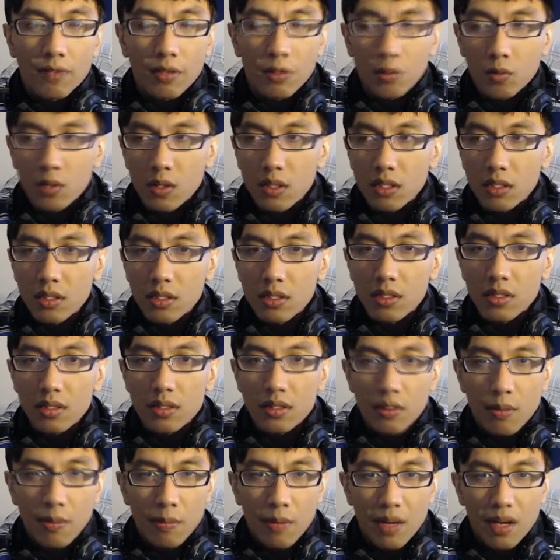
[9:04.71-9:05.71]
ones,
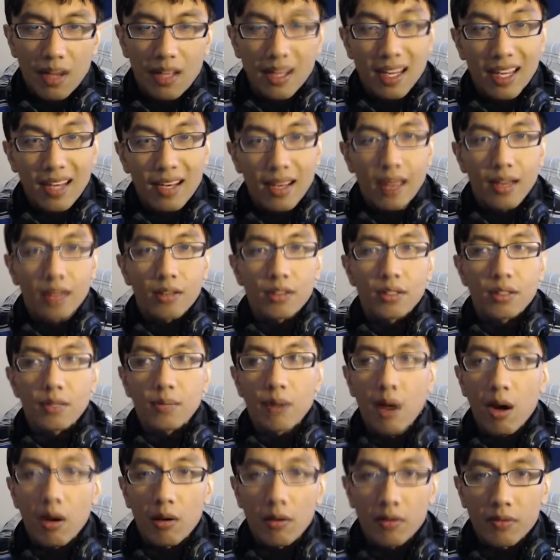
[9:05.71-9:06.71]
some Ken Anderson
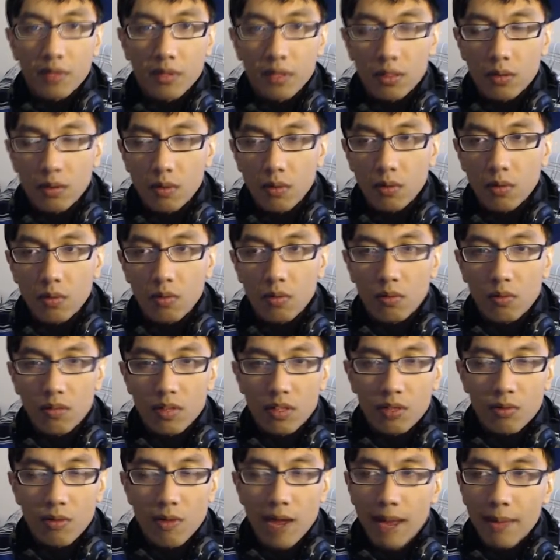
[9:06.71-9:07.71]
powerlifting wrist
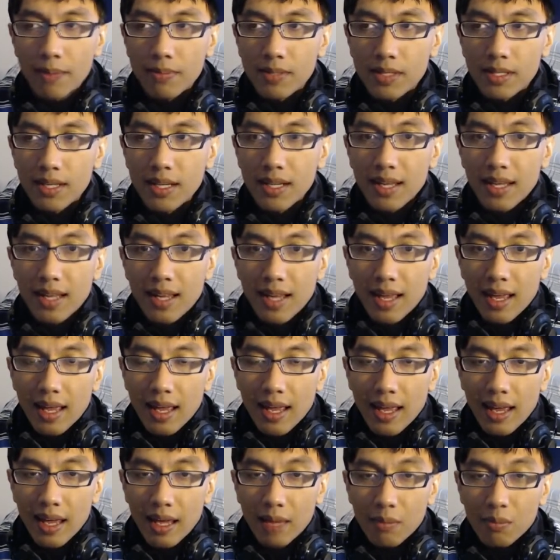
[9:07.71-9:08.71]
wraps,
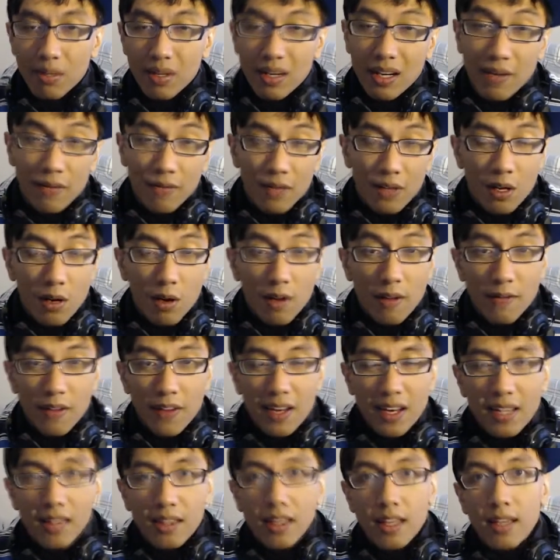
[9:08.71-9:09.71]
but if
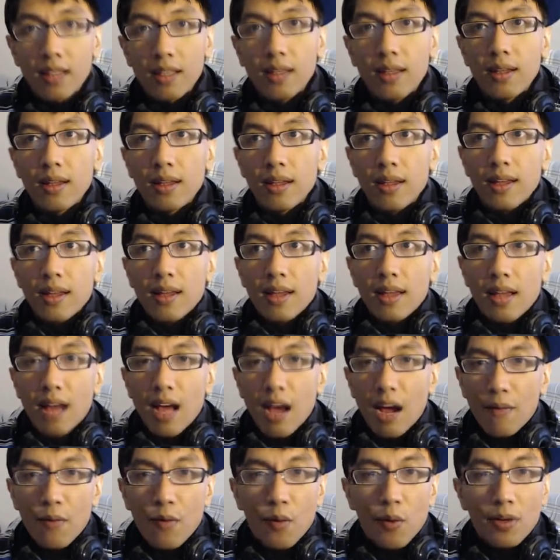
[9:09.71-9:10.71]
anything,
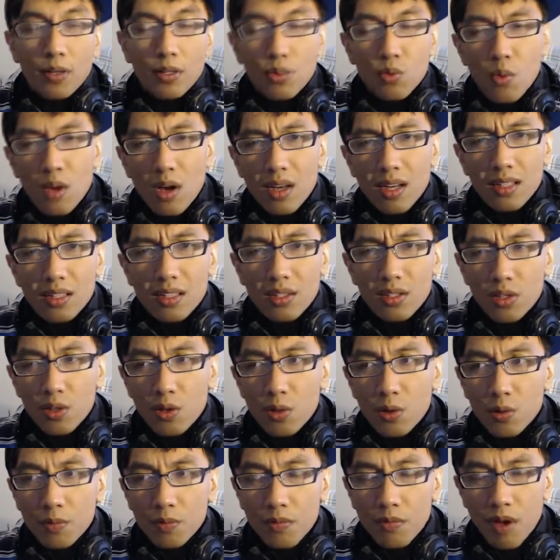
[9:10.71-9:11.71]
I've always wanted
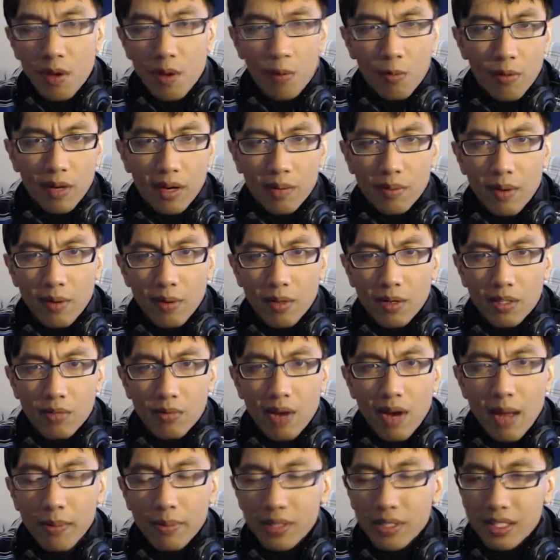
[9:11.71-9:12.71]
to upgrade my wrist
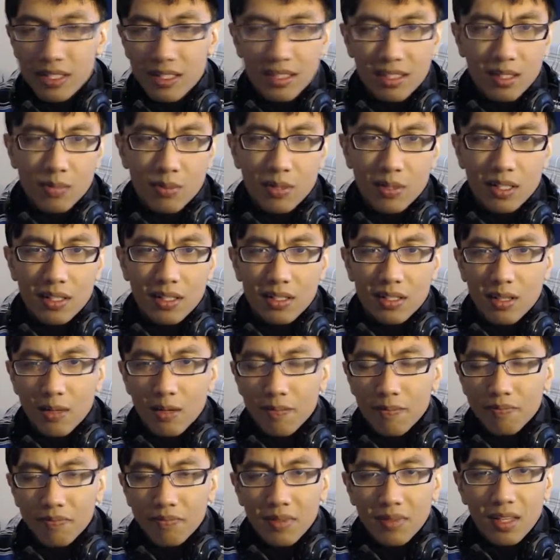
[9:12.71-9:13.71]
wraps because
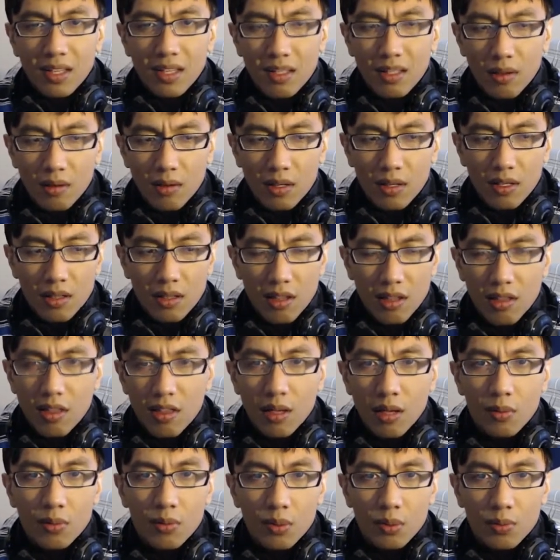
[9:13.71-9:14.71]
the
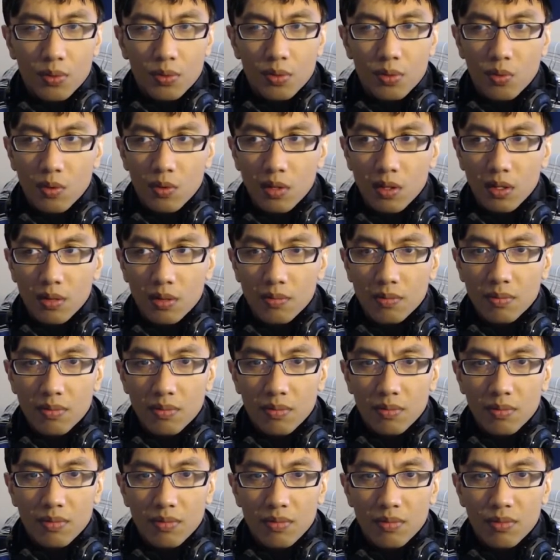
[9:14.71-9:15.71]
thumb loops were
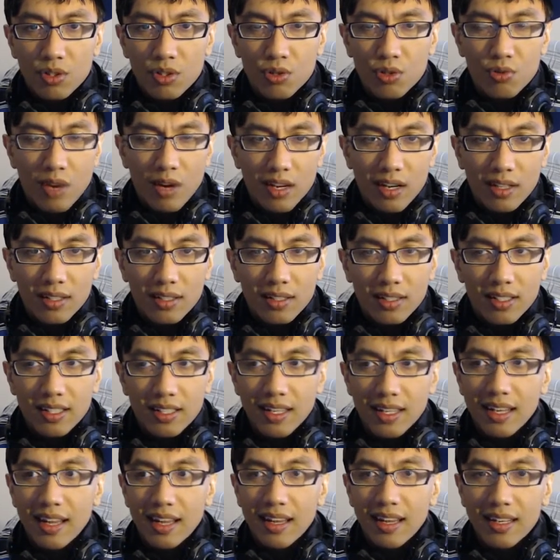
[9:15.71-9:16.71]
shredded
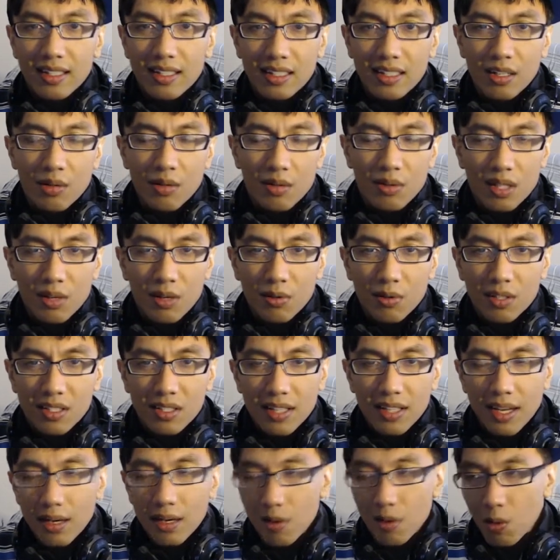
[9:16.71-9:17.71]
and they were just
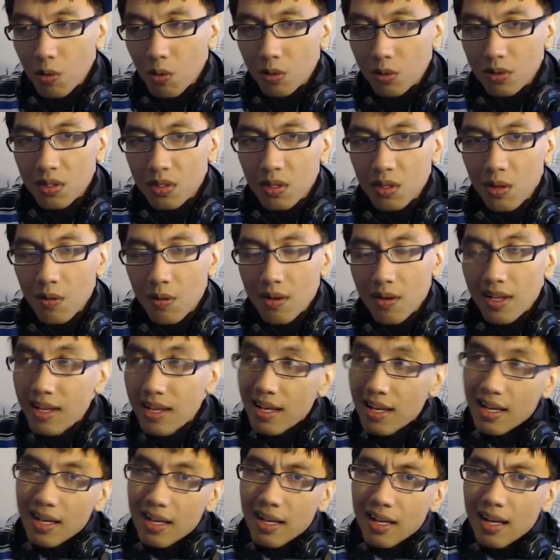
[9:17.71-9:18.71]
getting old. So
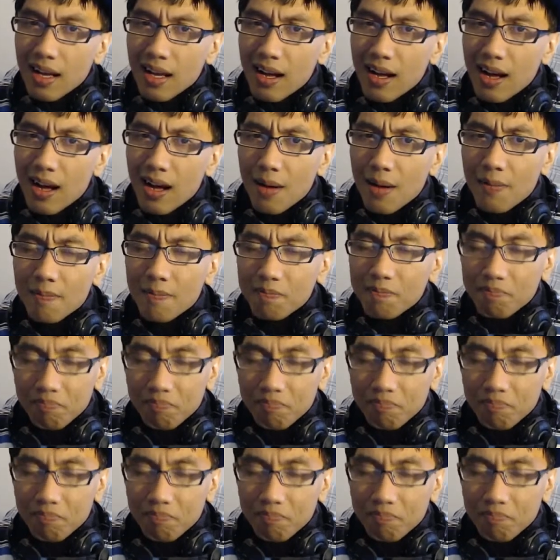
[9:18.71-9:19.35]
um